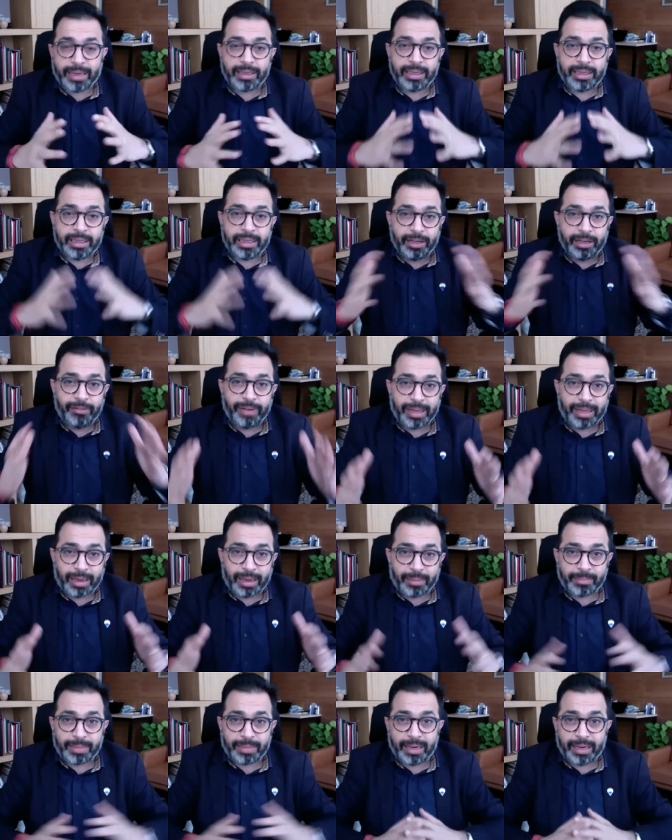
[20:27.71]
in the evening
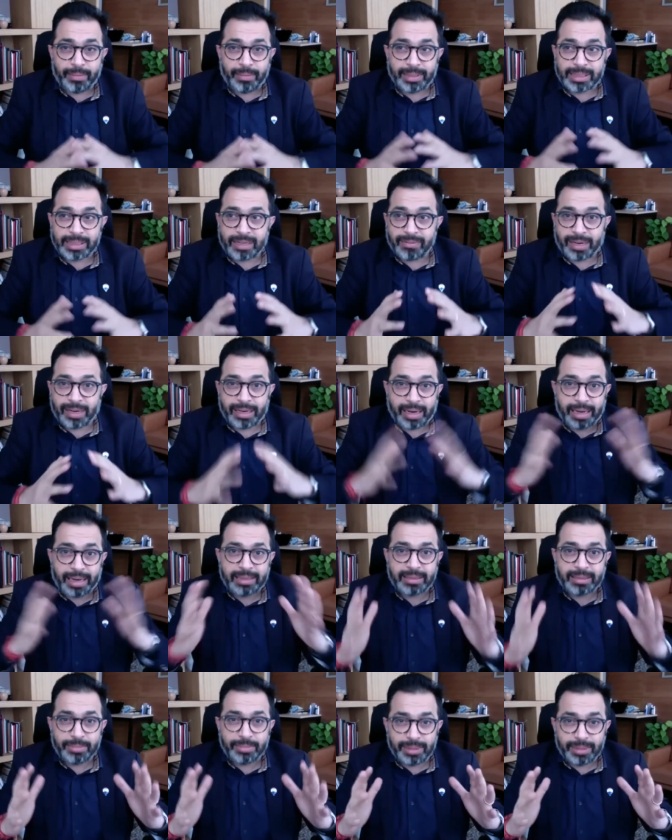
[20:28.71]
I'm telling myself I read
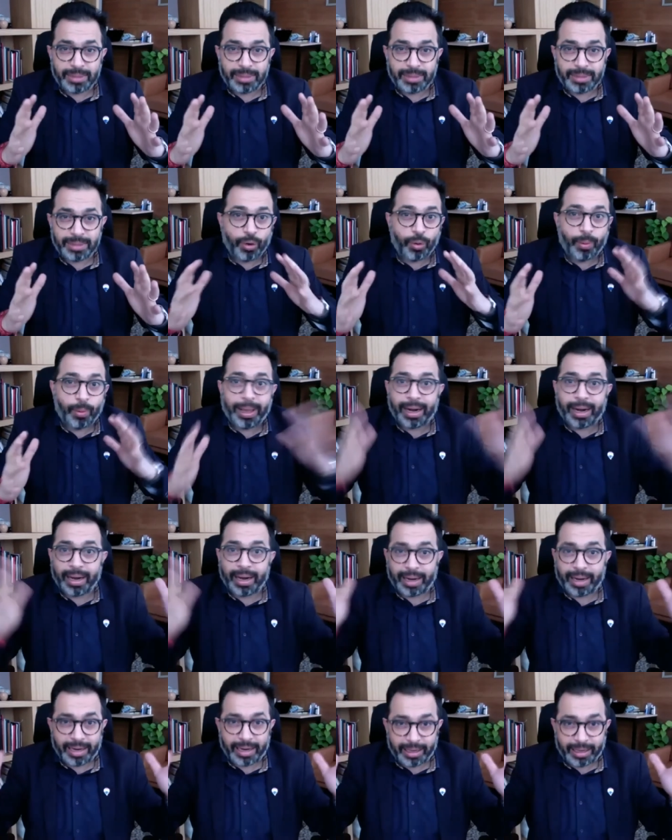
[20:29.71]
something, but I don't know
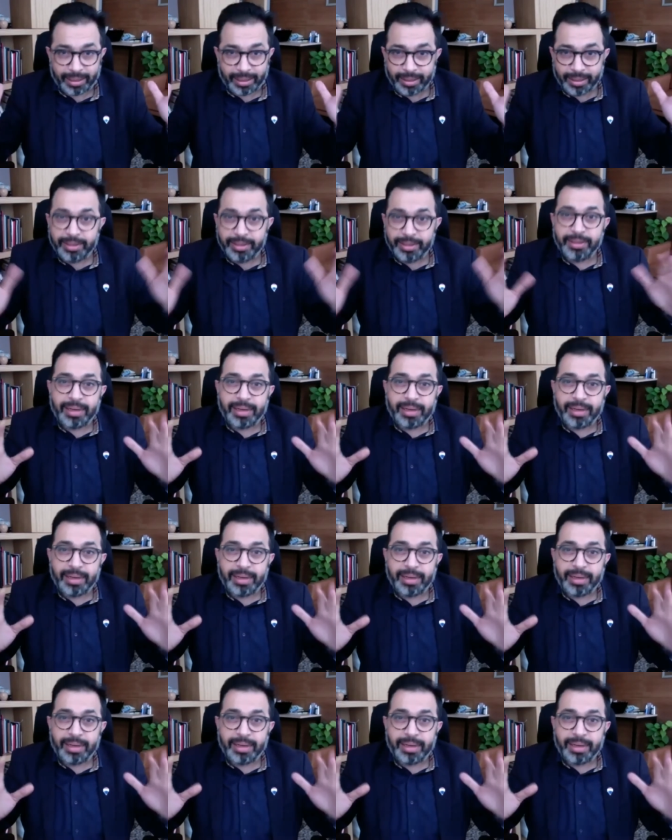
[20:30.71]
where I read it.